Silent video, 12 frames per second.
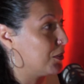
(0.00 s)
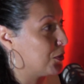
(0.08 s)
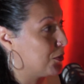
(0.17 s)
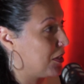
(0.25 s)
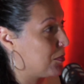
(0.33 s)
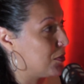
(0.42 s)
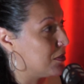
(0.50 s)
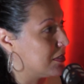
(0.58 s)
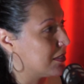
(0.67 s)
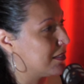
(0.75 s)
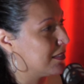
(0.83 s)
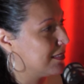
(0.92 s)
you're good at
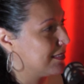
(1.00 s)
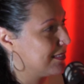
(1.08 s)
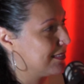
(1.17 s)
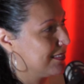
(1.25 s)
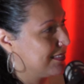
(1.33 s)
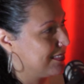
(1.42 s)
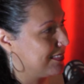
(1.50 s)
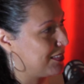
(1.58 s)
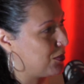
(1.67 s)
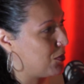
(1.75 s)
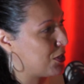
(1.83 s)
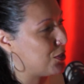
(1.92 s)
music.
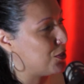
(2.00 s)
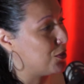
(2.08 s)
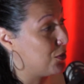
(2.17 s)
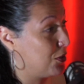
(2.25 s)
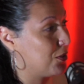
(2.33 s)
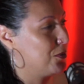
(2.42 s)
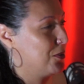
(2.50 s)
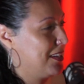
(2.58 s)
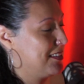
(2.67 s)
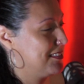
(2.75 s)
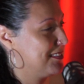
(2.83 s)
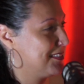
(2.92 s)
What are you not good at?